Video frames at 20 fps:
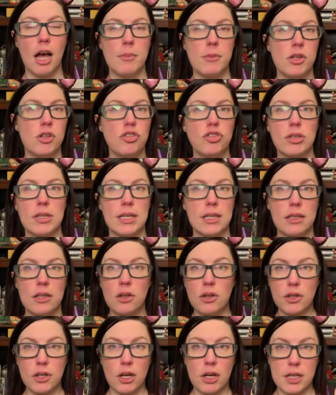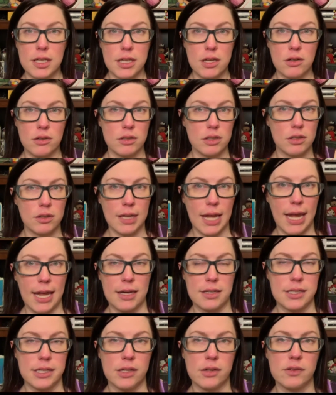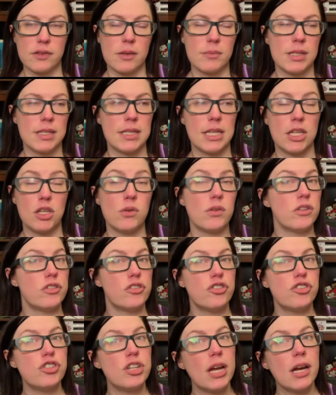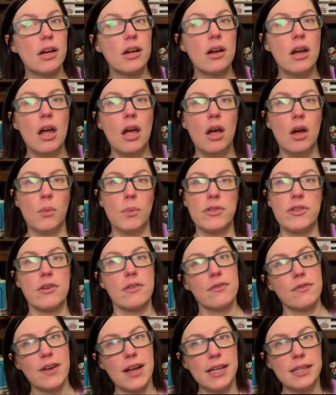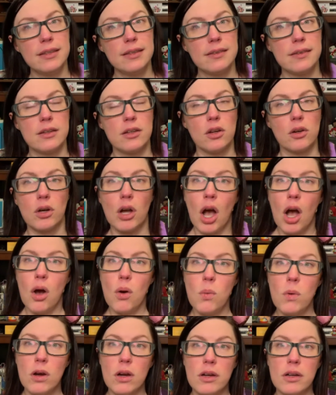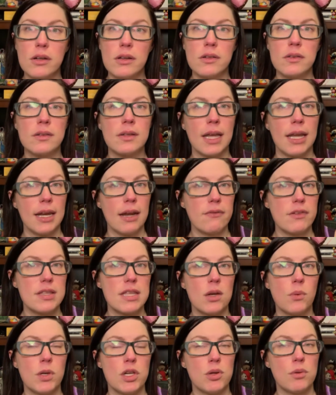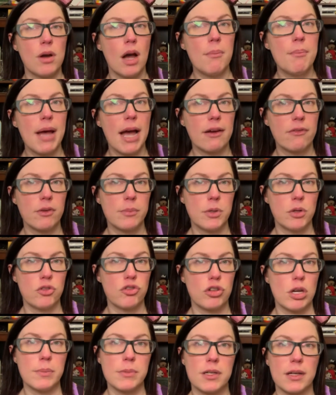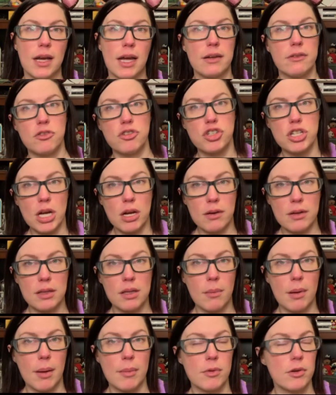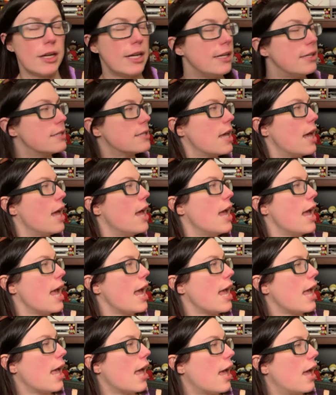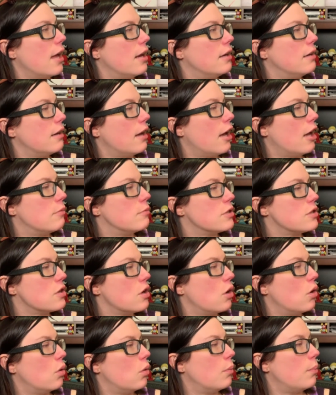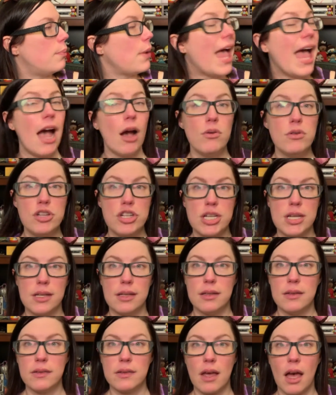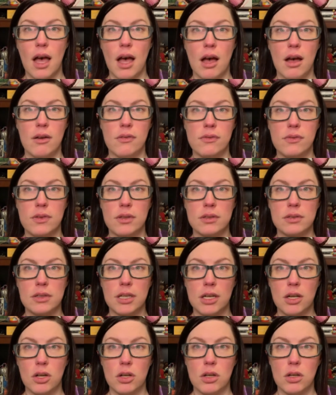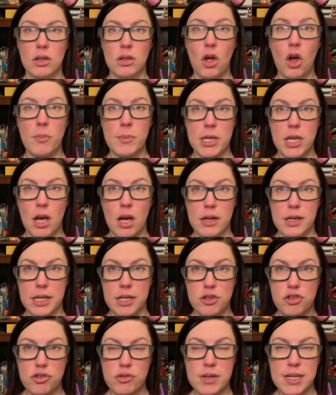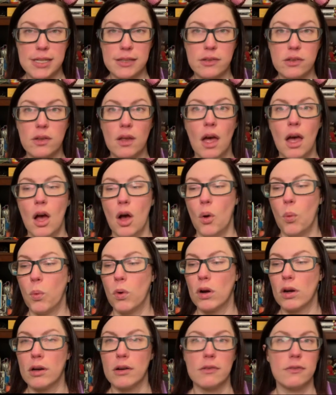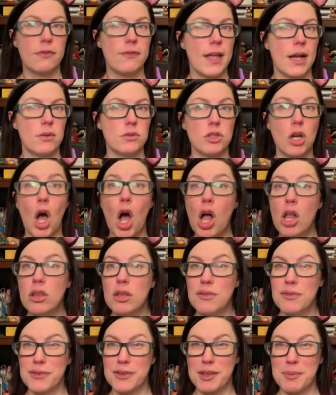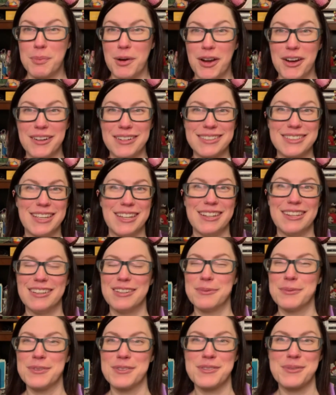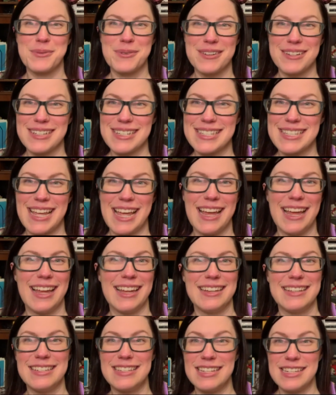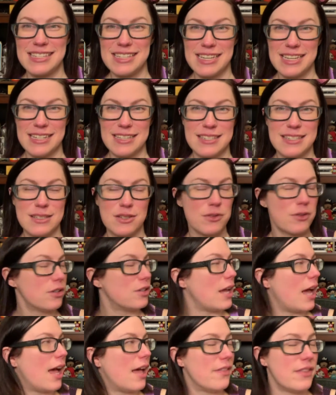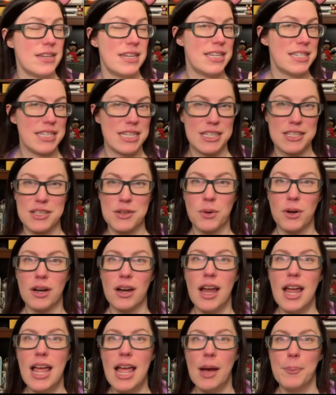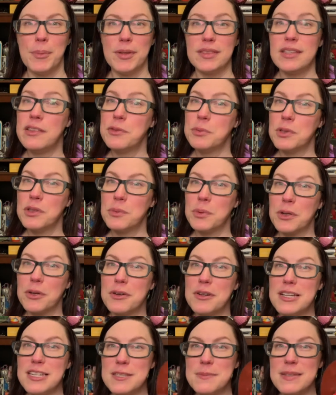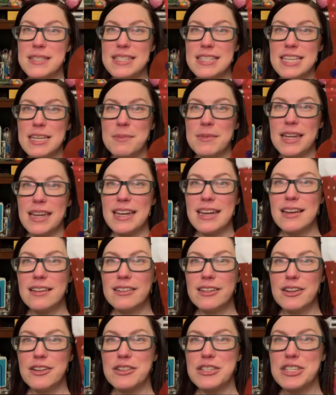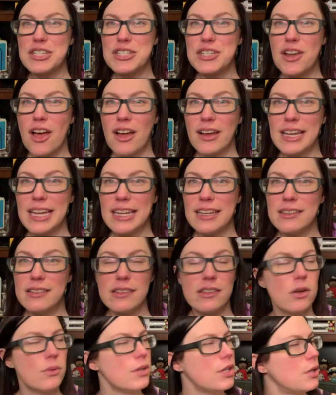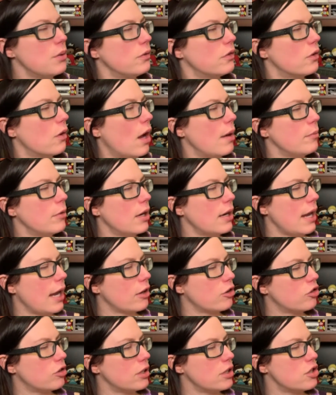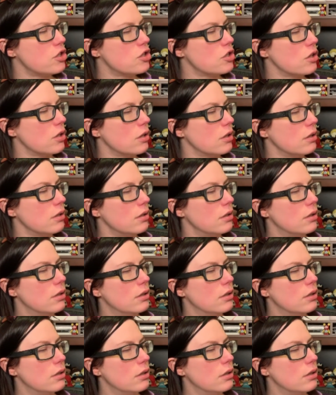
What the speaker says: usually a little cookie or a little candy or something that you can share with your friends and your coworkers and everything when you come back from your trip to kind of share in the memories. And so pouches of little omiyagi treats were found all over the parks and resorts and the Disney store, but these ones were Christmas themed in a little stocking and so cute. So I'm not actually sure,